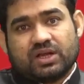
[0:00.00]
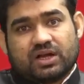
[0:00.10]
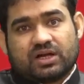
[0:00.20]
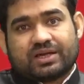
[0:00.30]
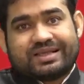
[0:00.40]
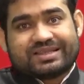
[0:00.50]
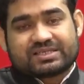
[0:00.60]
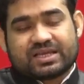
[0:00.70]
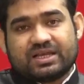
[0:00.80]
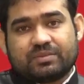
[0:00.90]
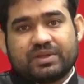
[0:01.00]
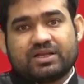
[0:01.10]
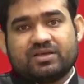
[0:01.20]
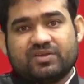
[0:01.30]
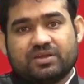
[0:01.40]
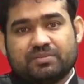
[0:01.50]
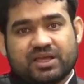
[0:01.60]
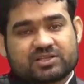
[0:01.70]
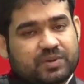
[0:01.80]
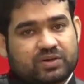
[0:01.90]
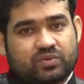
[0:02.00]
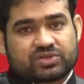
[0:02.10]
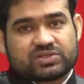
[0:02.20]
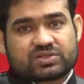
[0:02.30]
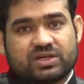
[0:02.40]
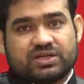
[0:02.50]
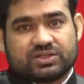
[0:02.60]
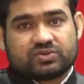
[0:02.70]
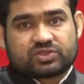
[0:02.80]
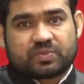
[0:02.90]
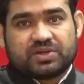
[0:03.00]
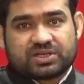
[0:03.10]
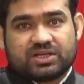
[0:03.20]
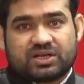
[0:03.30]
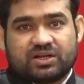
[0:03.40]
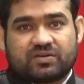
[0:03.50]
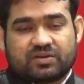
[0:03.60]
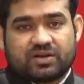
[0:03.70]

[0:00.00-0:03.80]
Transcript: Uh, in this area mainly we may expect questions related to specially right uh,